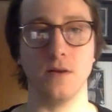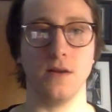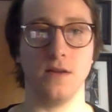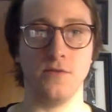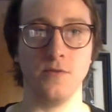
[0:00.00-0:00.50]

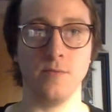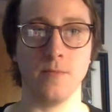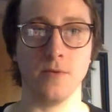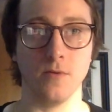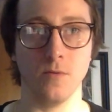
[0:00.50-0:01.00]
if you
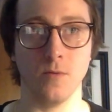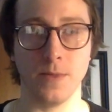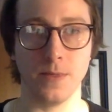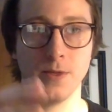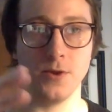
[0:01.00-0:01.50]
remember,
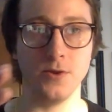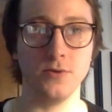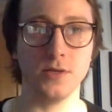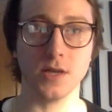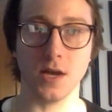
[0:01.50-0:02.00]
when the
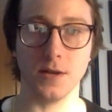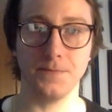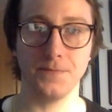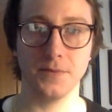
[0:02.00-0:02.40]
news is on,